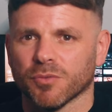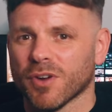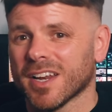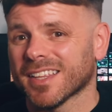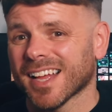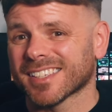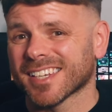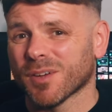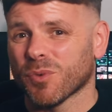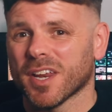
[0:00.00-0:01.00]
but really that's
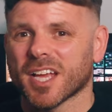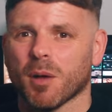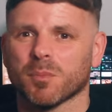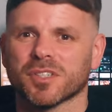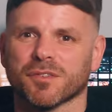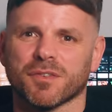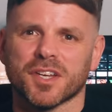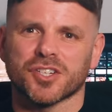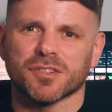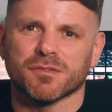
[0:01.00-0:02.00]
it when it comes to
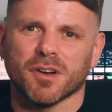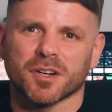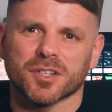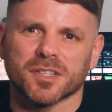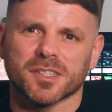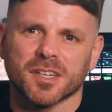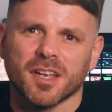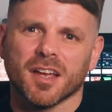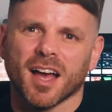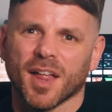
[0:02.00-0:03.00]
features and functions,
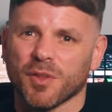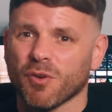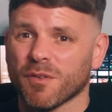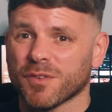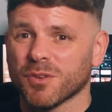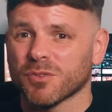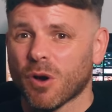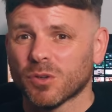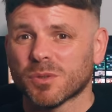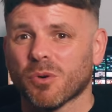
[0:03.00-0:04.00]
and there are a few
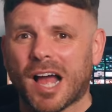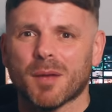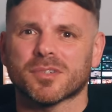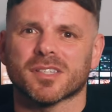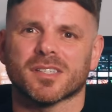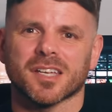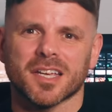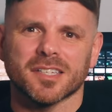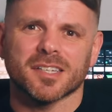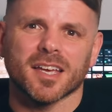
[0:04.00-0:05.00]
notable
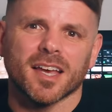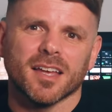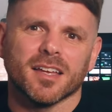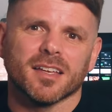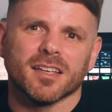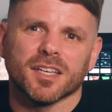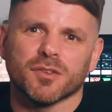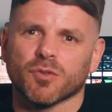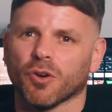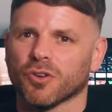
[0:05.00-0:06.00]
absentees here.
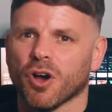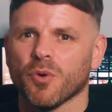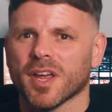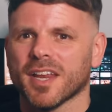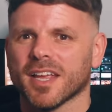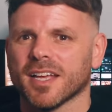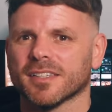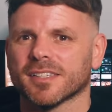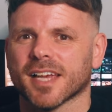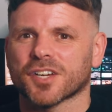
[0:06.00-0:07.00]
You've got no in-ear
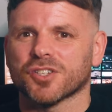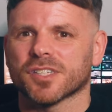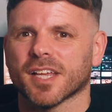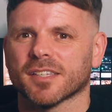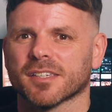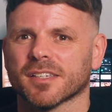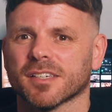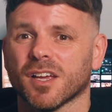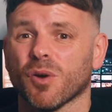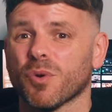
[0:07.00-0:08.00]
detection
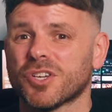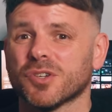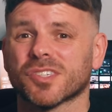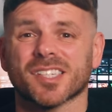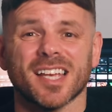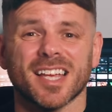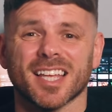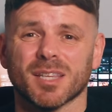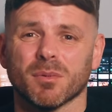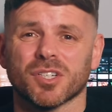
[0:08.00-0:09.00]
sensors, which you see
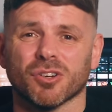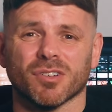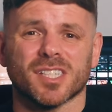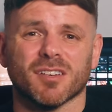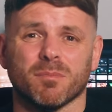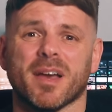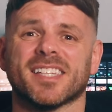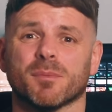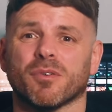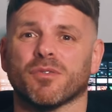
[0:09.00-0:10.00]
in the majority of
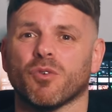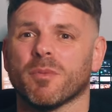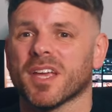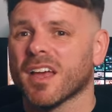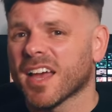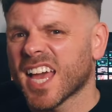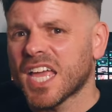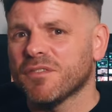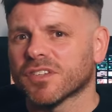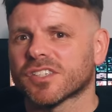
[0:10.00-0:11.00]
better performing,
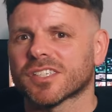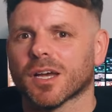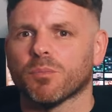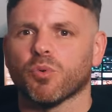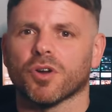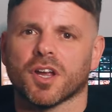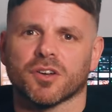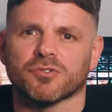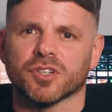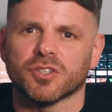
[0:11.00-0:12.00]
even sub one
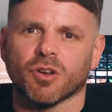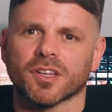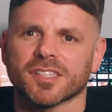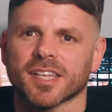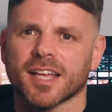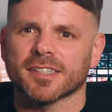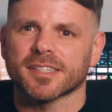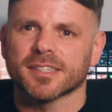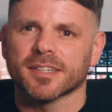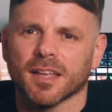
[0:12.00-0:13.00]
hundred dollar
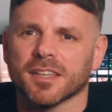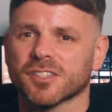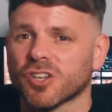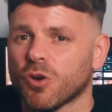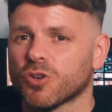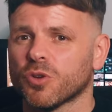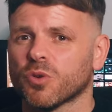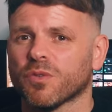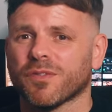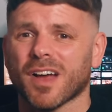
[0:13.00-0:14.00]
sets. And there's no
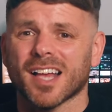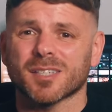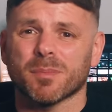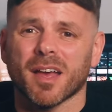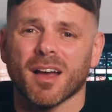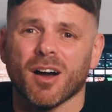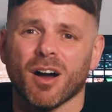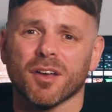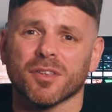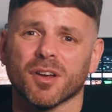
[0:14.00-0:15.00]
Google Fast Pair
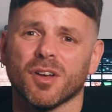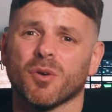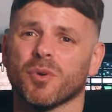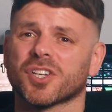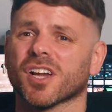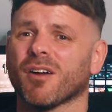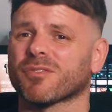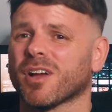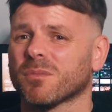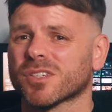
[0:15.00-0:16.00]
either, which
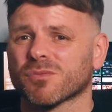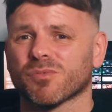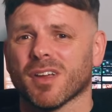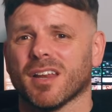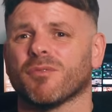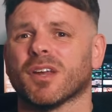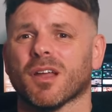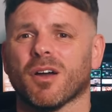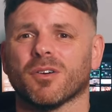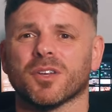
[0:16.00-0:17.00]
I've come to really
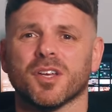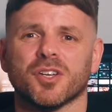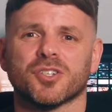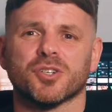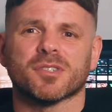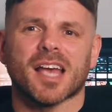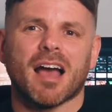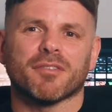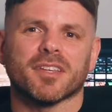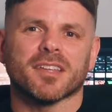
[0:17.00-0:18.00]
rely on due to
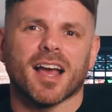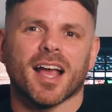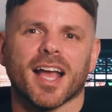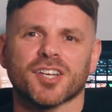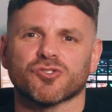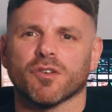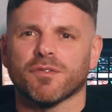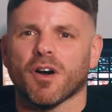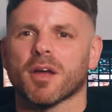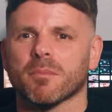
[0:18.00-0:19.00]
having that extra
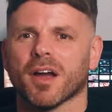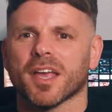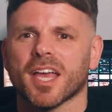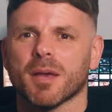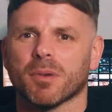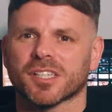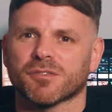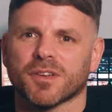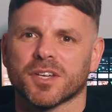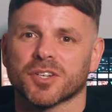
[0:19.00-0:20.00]
Find My Earbuds
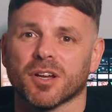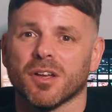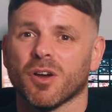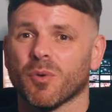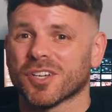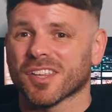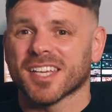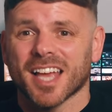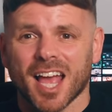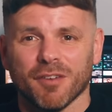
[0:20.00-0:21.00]
feature, which I
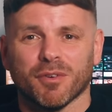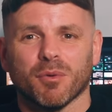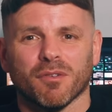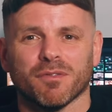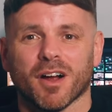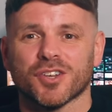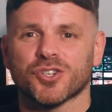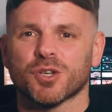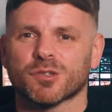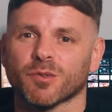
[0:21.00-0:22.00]
think everyone finds
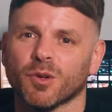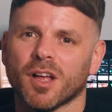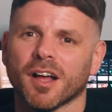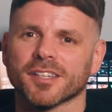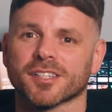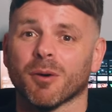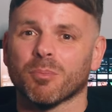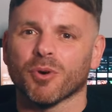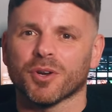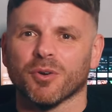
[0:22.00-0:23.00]
useful at some
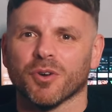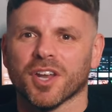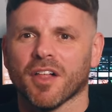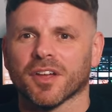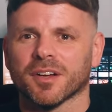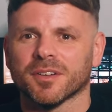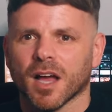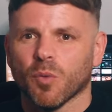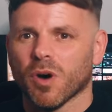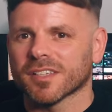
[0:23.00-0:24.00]
point or another.
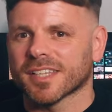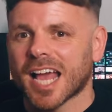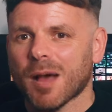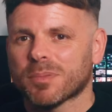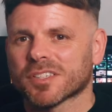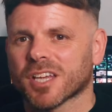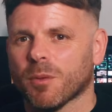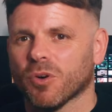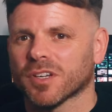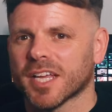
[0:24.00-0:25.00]
And whilst the app has
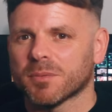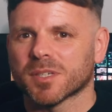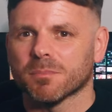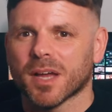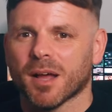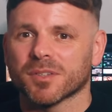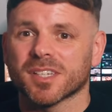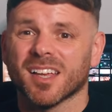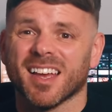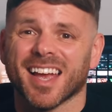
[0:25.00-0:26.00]
come on leaps and
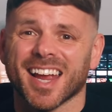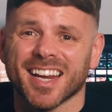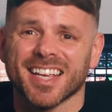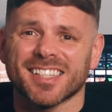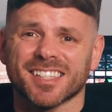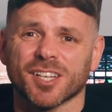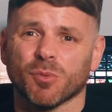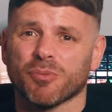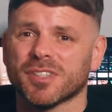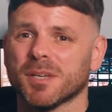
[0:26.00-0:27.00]
bounds, it is
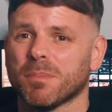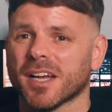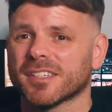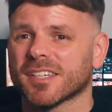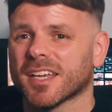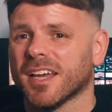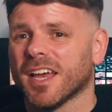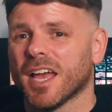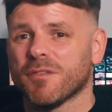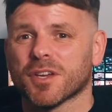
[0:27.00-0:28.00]
still pretty basic
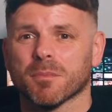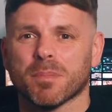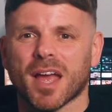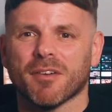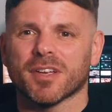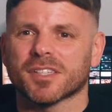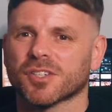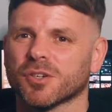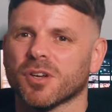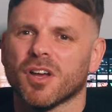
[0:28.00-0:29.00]
if you compare it
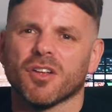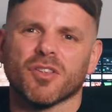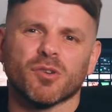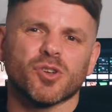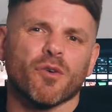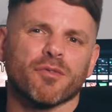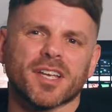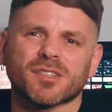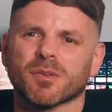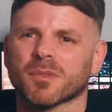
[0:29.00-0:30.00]
to those
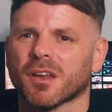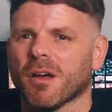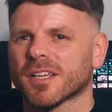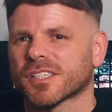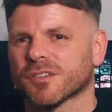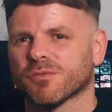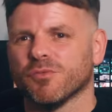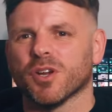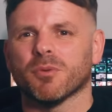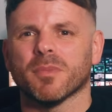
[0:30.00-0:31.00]
offerings from the likes
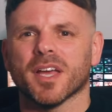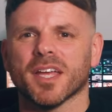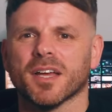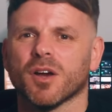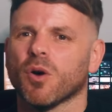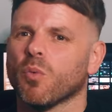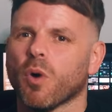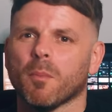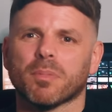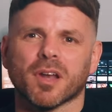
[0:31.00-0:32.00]
of Realme,
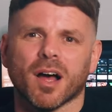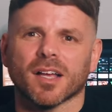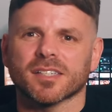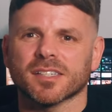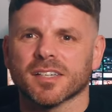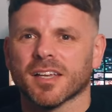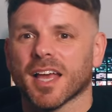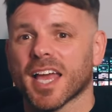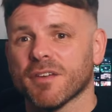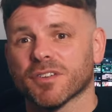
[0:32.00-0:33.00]
OnePlus,
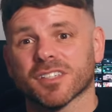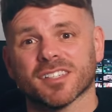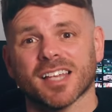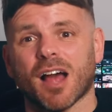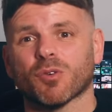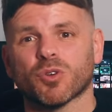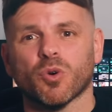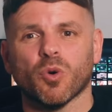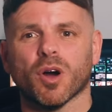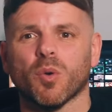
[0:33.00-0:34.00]
even
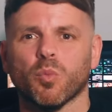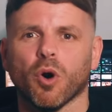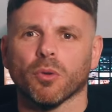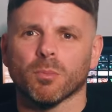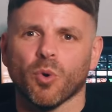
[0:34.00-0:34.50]
Soundcore and one